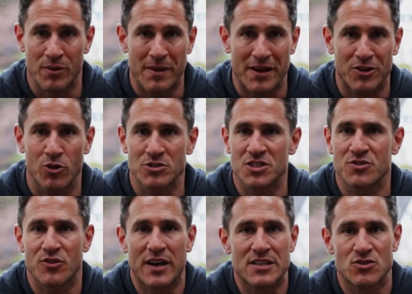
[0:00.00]
of my
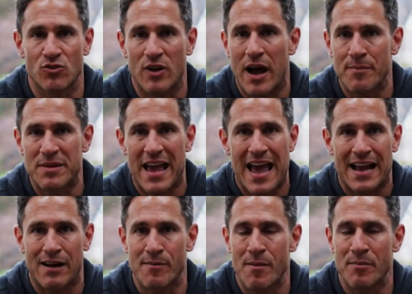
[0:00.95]
closest friends, Rob
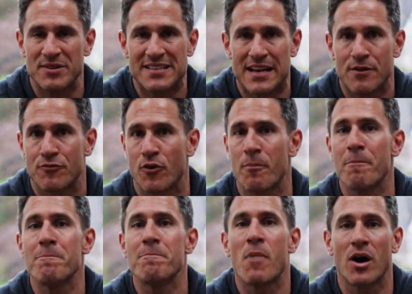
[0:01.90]
Yang, I remember did it for
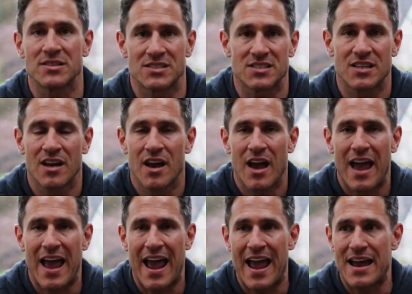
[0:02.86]
months
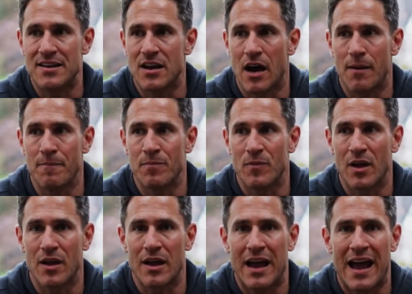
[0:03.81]
and
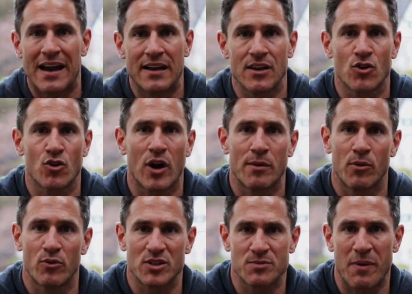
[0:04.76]
had an
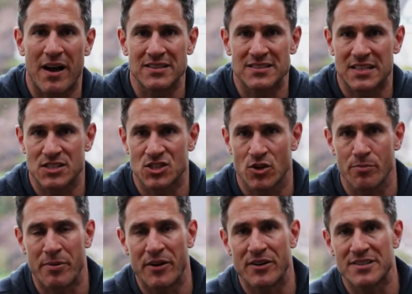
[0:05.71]
incredible response at a certain
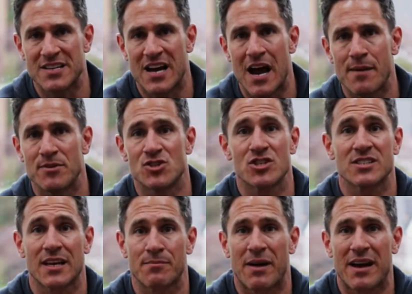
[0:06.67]
period of time. And
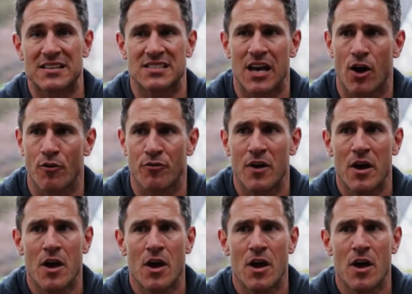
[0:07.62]
just like myself,